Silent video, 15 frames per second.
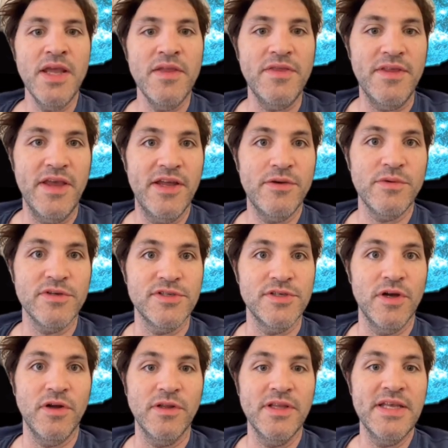The end
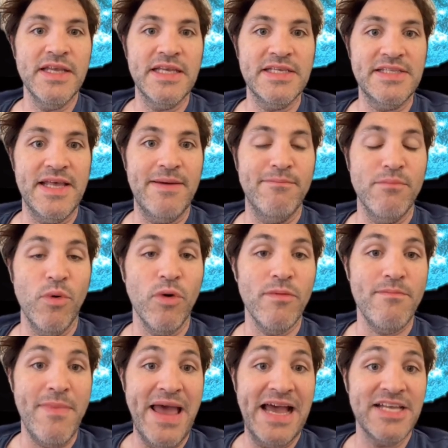result is that more
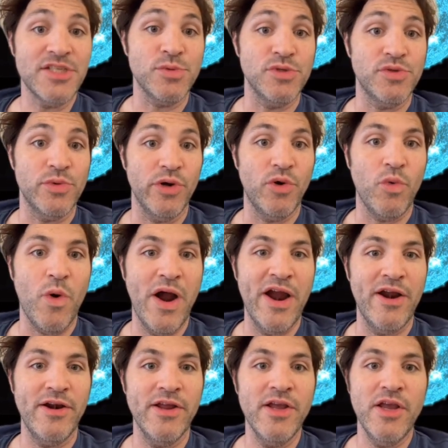mass was
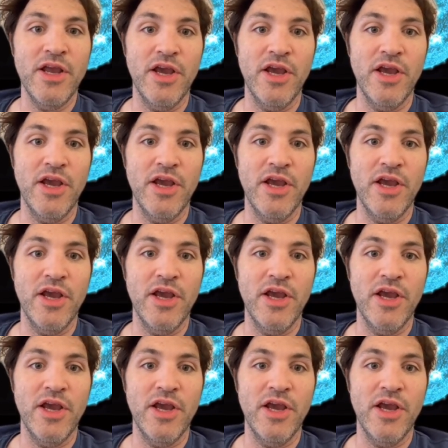required